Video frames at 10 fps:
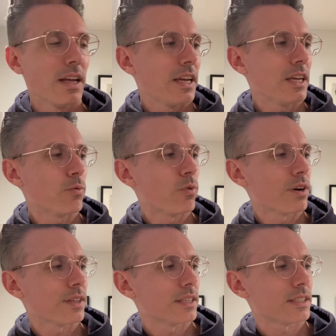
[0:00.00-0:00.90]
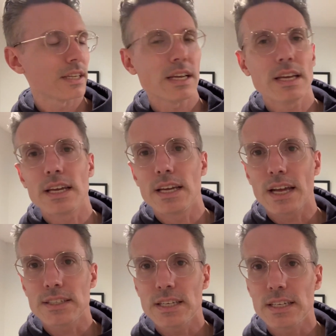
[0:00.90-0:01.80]
He wore this in
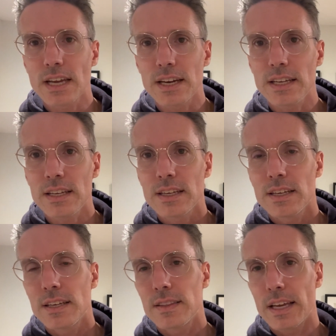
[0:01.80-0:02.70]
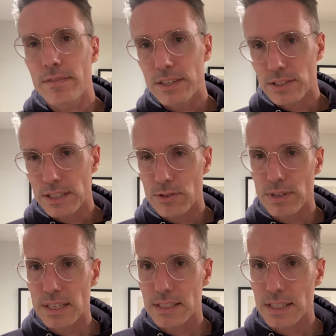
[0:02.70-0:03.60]
1990. They officially
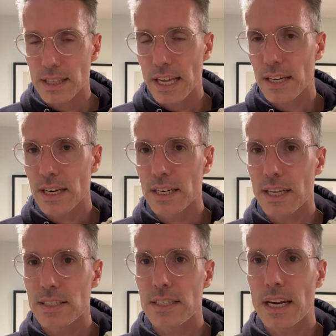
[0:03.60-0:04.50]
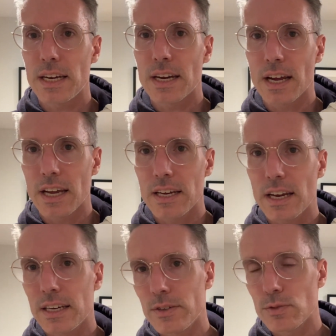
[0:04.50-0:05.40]
released late in 1989,
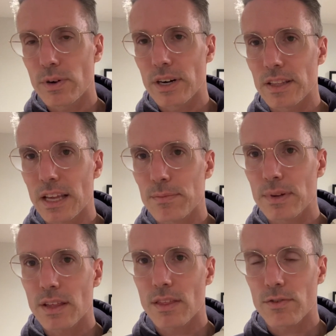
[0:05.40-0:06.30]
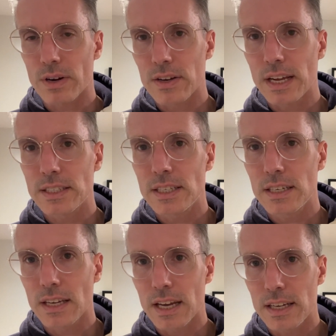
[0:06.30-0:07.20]
and he was wearing them throughout
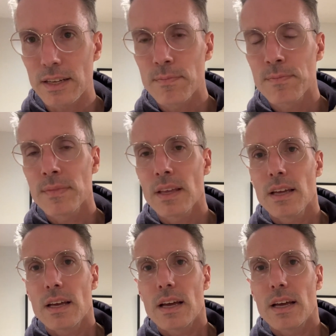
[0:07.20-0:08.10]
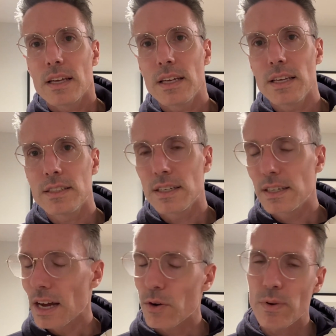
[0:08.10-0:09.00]
1990. He did
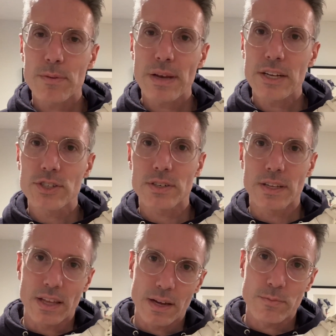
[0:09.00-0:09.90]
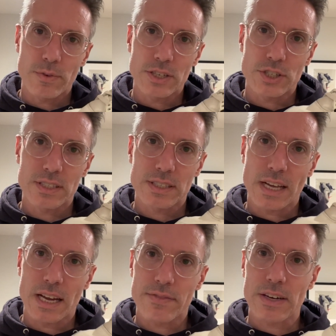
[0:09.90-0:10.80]
not win a major in them, which is
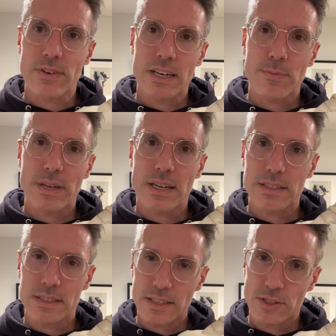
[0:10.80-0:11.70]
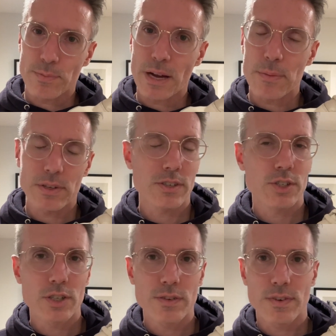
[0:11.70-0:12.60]
kind of ironic because it's such a popular
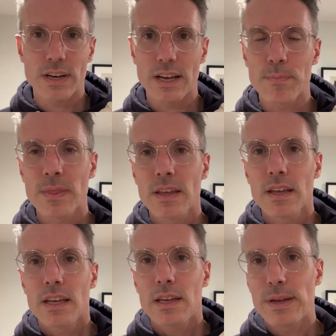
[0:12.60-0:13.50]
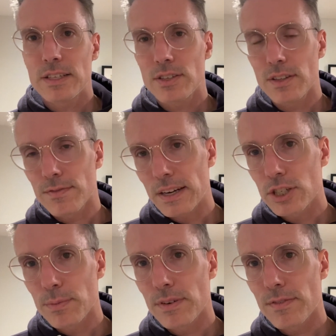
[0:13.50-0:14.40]
shoe for him. He made it to the French
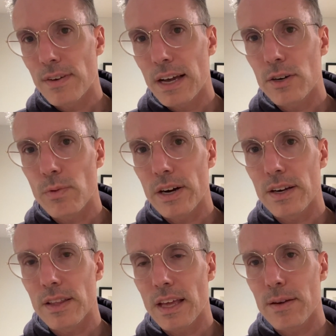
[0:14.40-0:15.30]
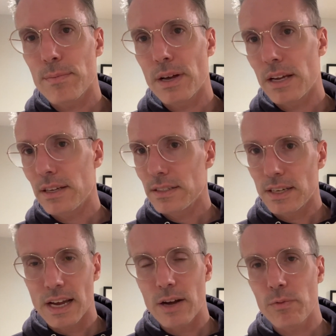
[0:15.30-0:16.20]
Open final wearing them, but did
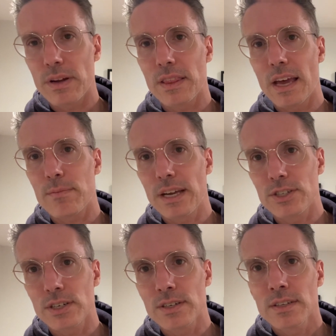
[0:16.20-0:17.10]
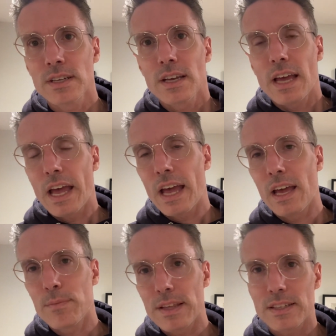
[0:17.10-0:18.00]
not win that major.
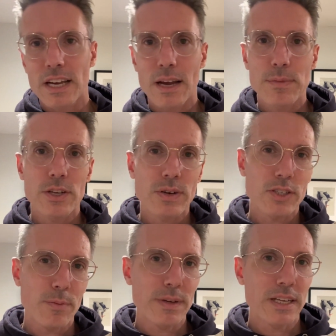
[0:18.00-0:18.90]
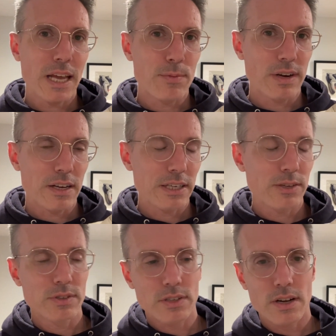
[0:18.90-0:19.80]
And by the time the US Open came around, he
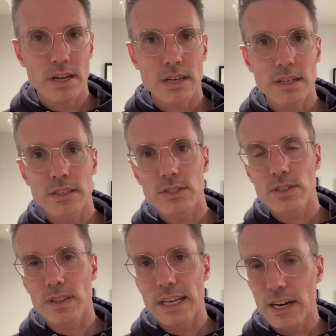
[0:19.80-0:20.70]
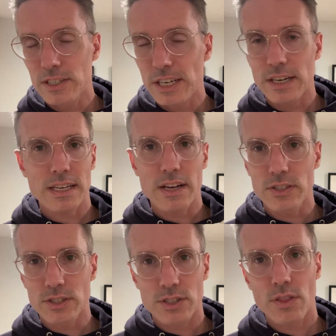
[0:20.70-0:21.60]
was on to the AirTech
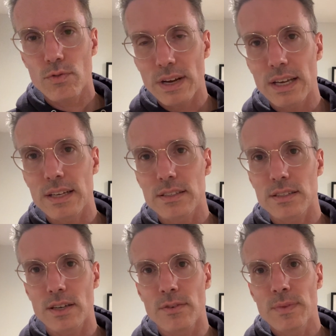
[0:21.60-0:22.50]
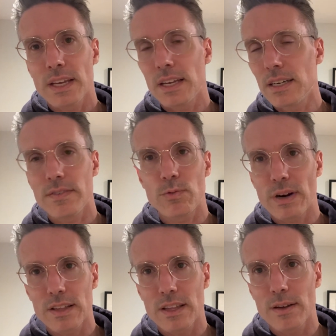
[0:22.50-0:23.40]
Challenge 3. So he didn't even
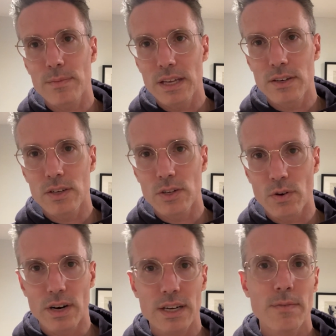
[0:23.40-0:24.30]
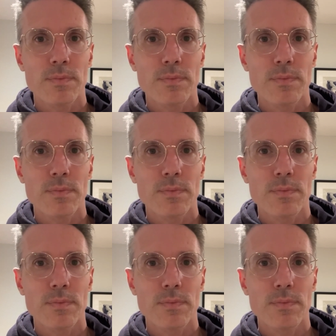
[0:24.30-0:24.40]
wear them in New York